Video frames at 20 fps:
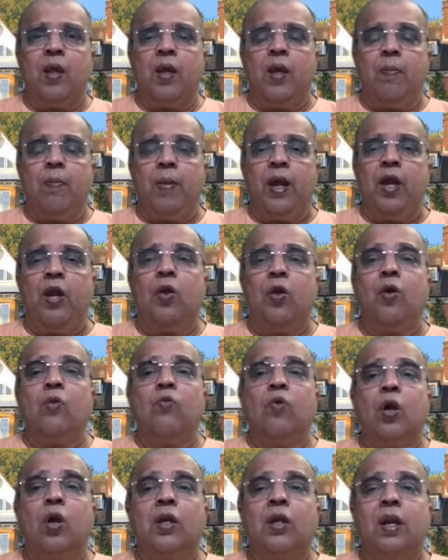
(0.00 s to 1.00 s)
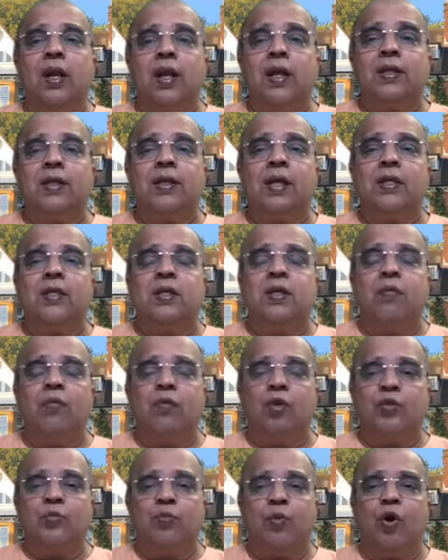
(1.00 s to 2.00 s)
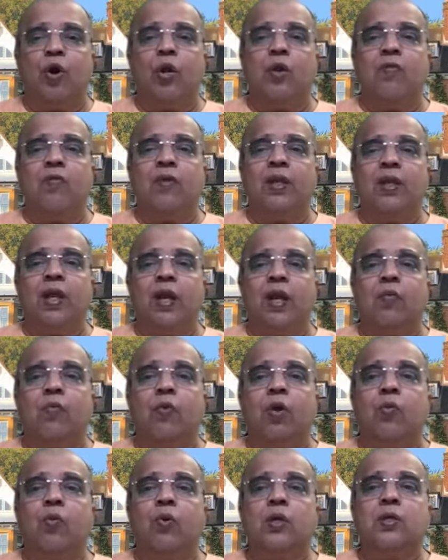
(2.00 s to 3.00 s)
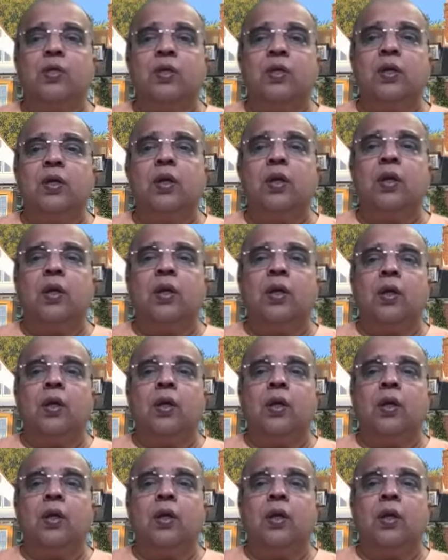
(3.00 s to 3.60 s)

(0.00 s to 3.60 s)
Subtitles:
depending on what kleshas he was born with and what was the